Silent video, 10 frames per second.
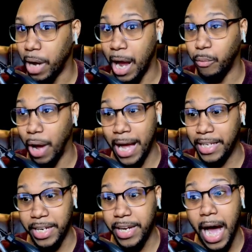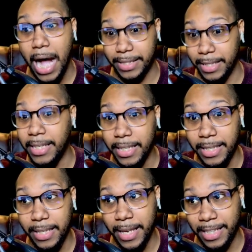I did not
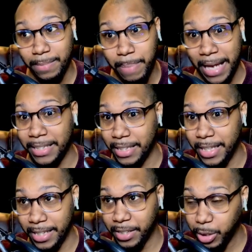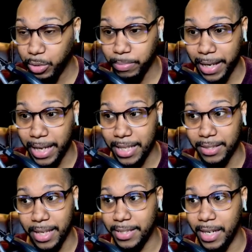expect to get to use my
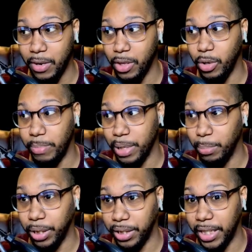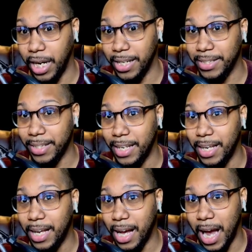Geistlight Snare, though, to be completely honest.
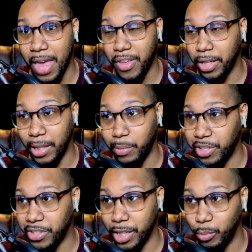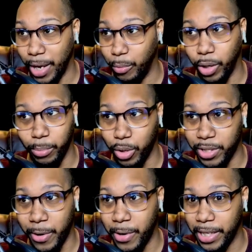I thought they were just going to wait one more
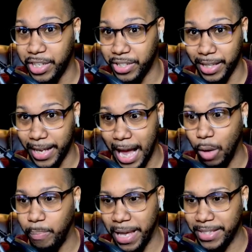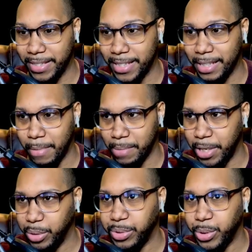turn and then just, like, outpace this and make me
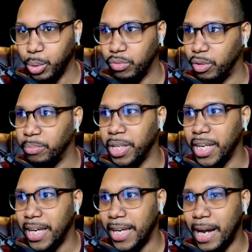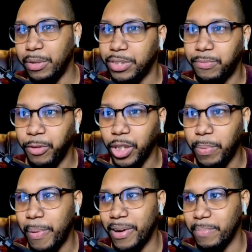use 2 of them. And I was fully
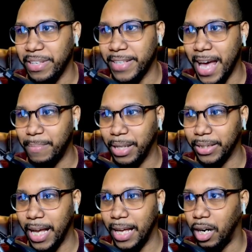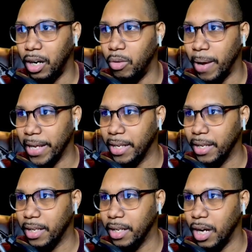prepared to be sad about that. Oh, my...
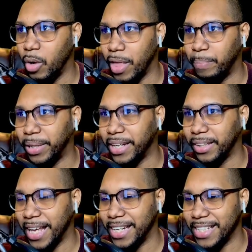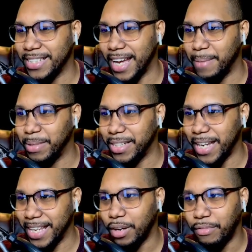Oh, they played a land this time.
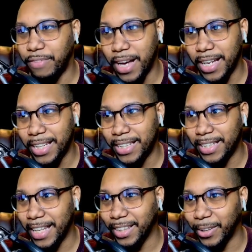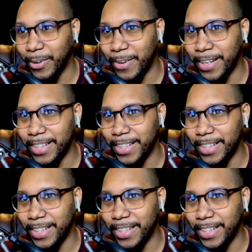Dang it. Fine, they learned.